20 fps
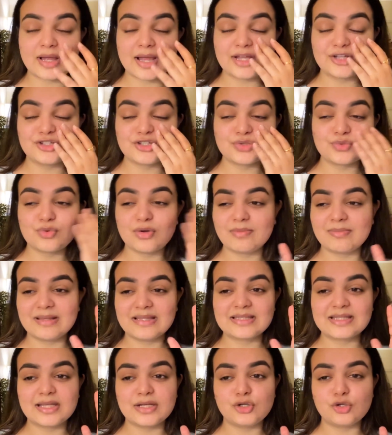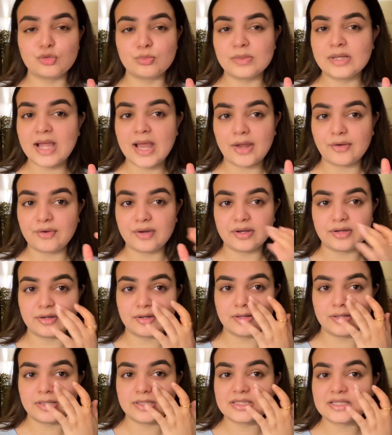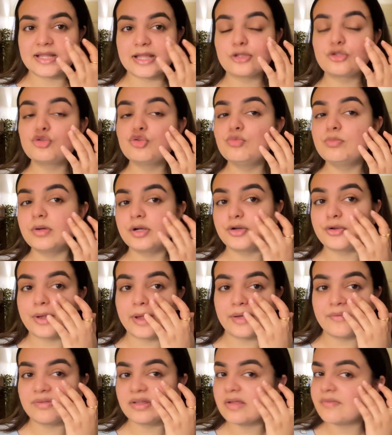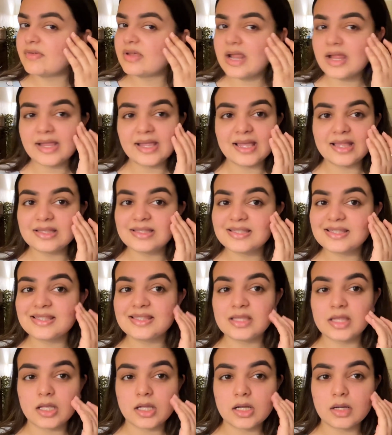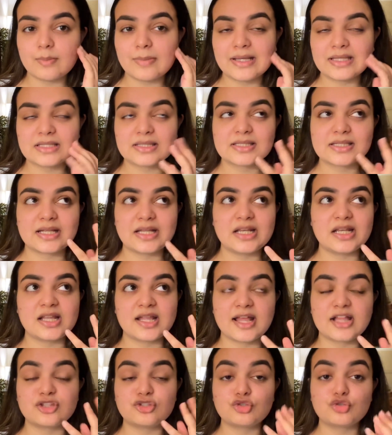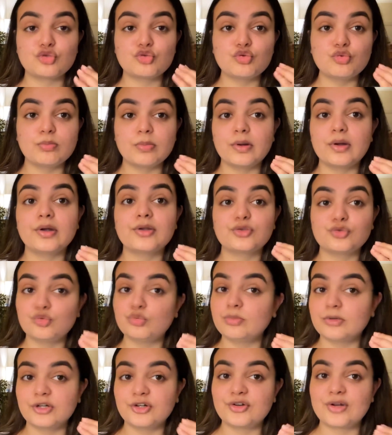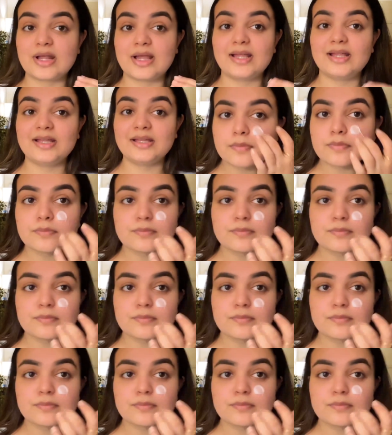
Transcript: I just want my skin to be hydrated. It's like super dry. Whenever I get sick, my skin gets super dry.